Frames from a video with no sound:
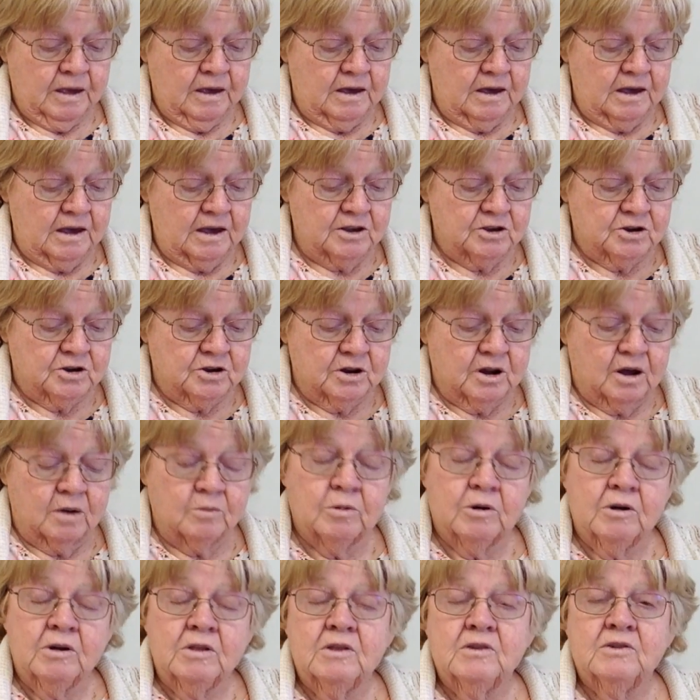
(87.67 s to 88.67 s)
Each
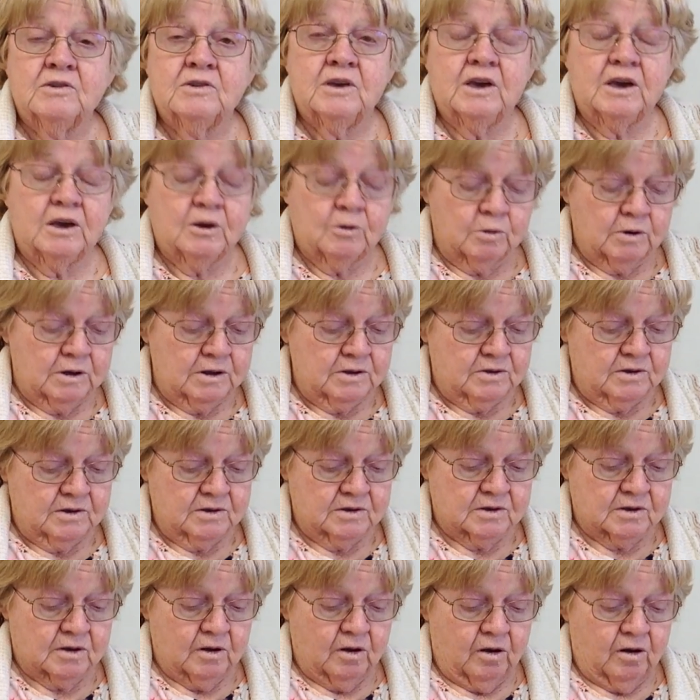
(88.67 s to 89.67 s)
number in the sequence is
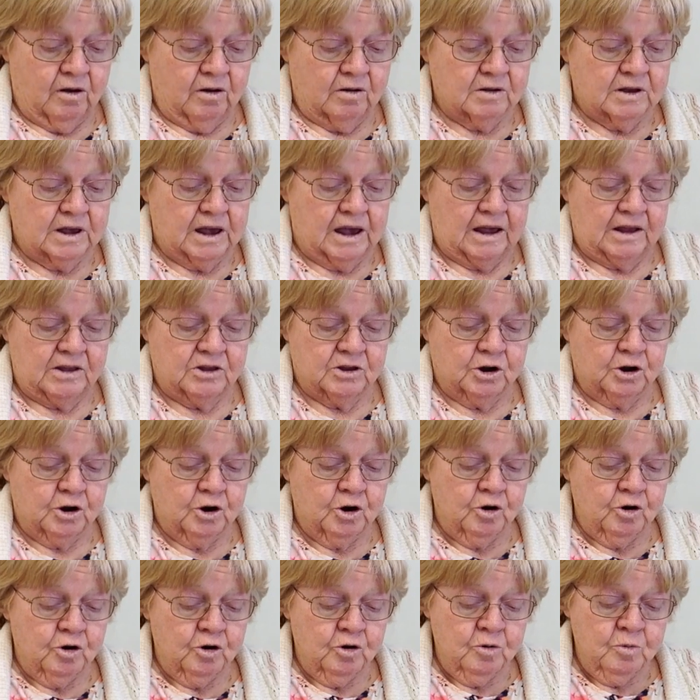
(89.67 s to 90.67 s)
called a
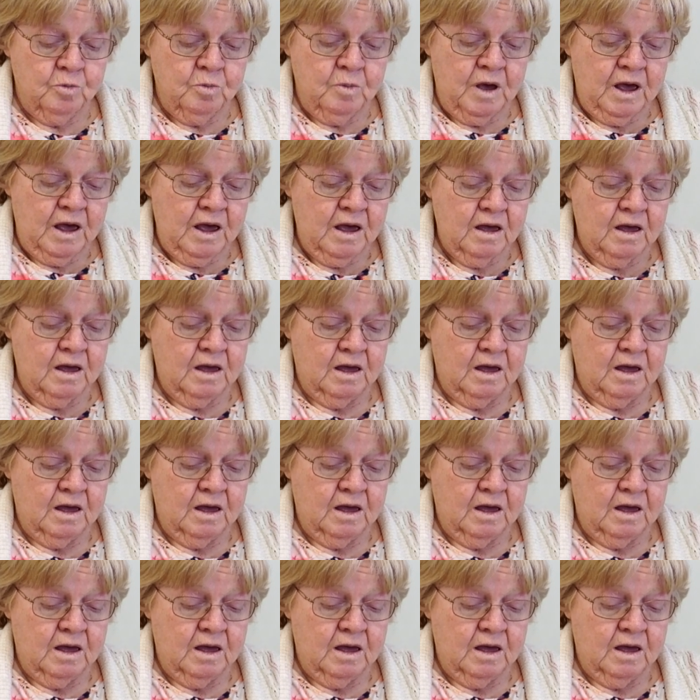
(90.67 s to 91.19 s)
term.